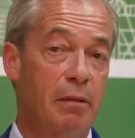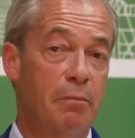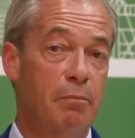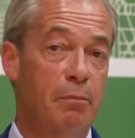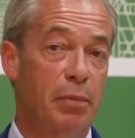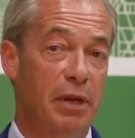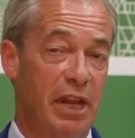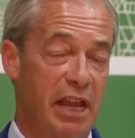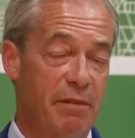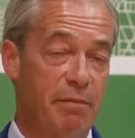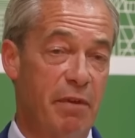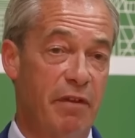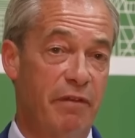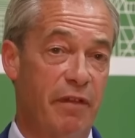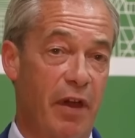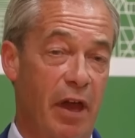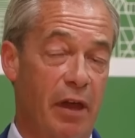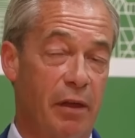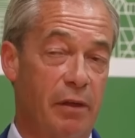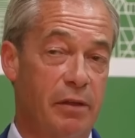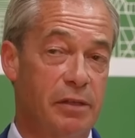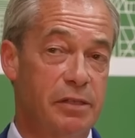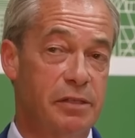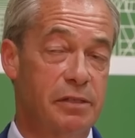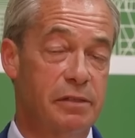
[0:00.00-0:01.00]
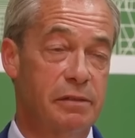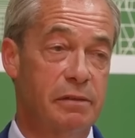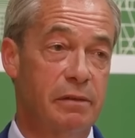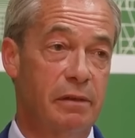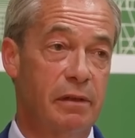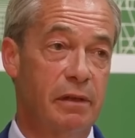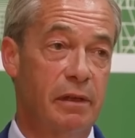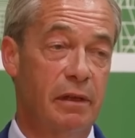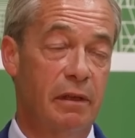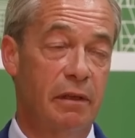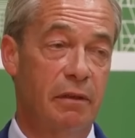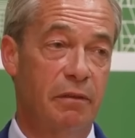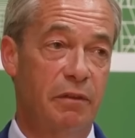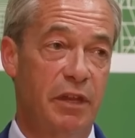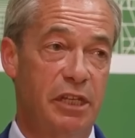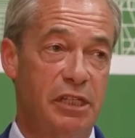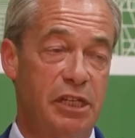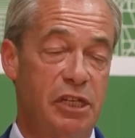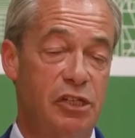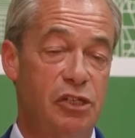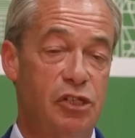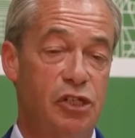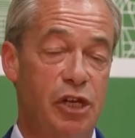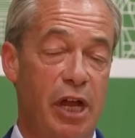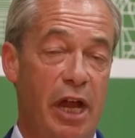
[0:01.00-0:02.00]
Believe me, folks, this
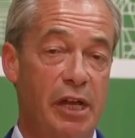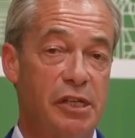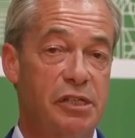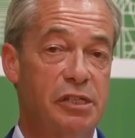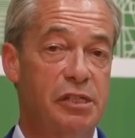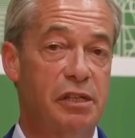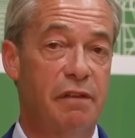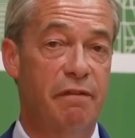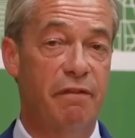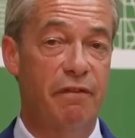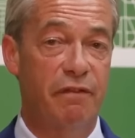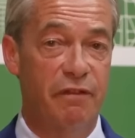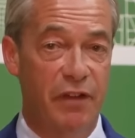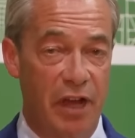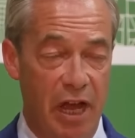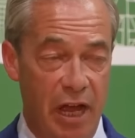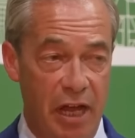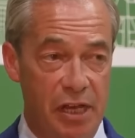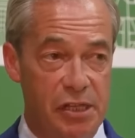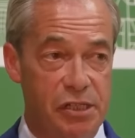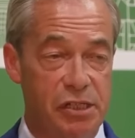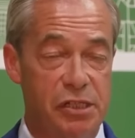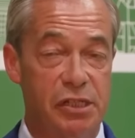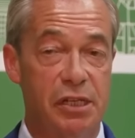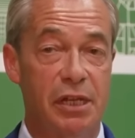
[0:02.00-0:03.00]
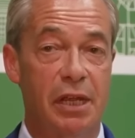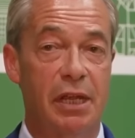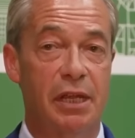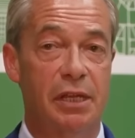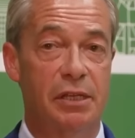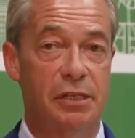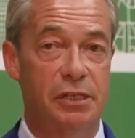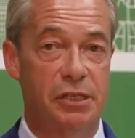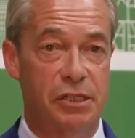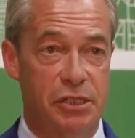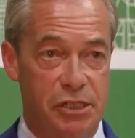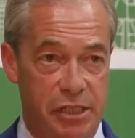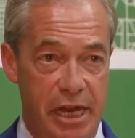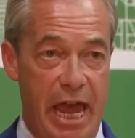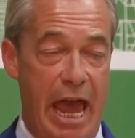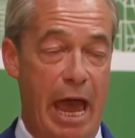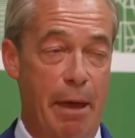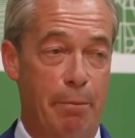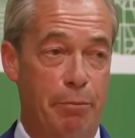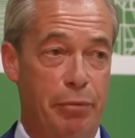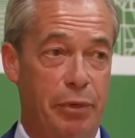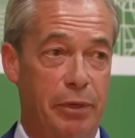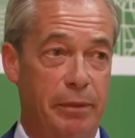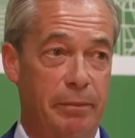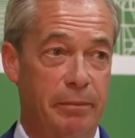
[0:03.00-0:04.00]
is just the first
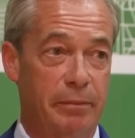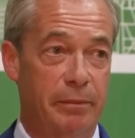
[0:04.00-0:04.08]
step